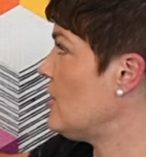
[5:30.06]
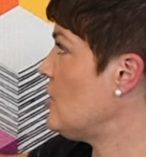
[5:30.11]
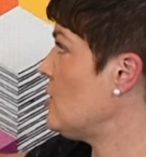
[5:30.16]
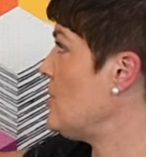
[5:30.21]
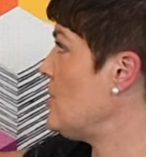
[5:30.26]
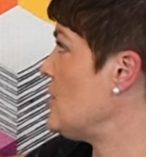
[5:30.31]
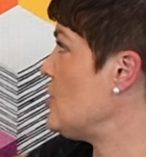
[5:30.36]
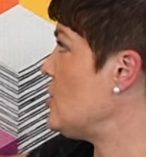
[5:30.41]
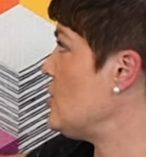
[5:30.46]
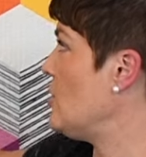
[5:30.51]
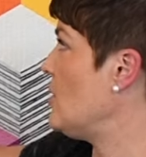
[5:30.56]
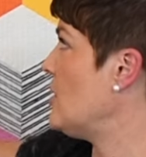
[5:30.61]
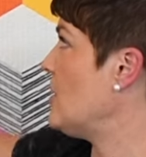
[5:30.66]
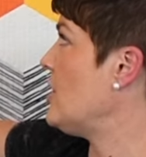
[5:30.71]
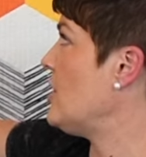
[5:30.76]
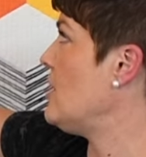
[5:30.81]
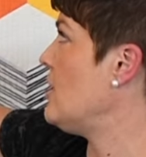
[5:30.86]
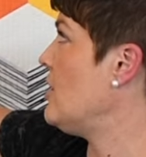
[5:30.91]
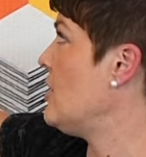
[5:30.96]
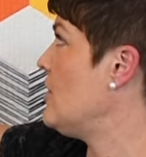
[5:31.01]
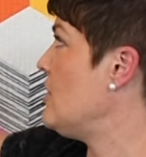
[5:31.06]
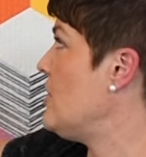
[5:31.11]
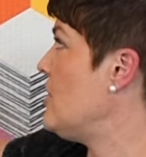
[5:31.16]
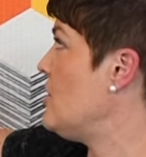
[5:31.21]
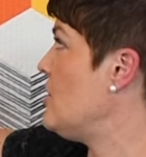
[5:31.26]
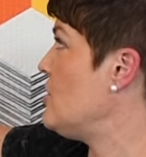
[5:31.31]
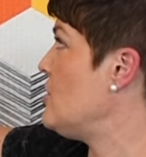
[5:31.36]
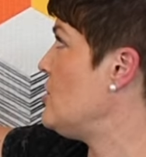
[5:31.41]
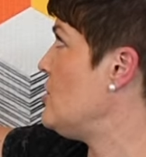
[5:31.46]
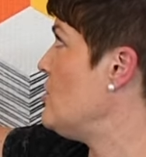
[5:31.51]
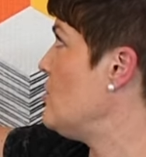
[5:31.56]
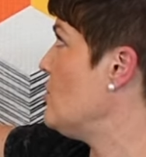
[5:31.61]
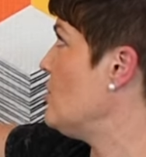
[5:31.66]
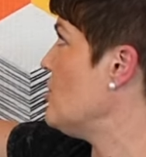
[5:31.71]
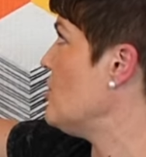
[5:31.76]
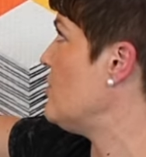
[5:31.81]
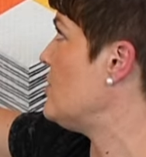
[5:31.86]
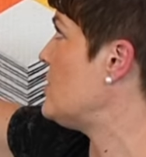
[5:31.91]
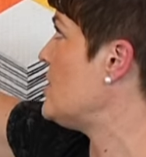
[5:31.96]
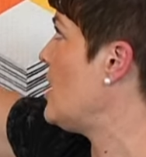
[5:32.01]
little bit shorter here, and then the two
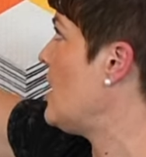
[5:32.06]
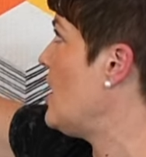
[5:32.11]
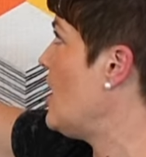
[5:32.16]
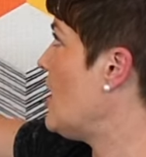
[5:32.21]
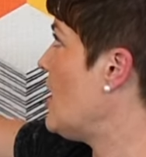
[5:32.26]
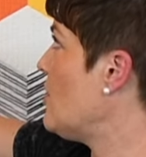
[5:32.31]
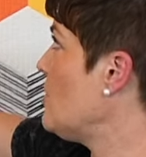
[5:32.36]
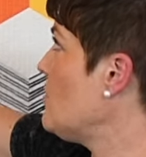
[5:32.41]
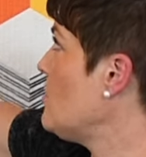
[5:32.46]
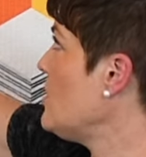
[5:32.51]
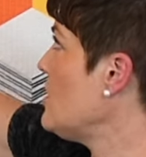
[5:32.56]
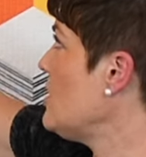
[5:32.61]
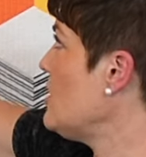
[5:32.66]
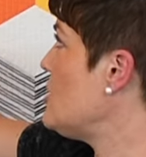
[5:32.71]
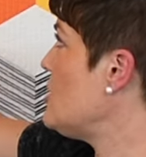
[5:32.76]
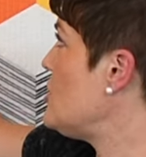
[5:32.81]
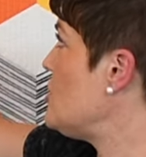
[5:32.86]
roofs. A really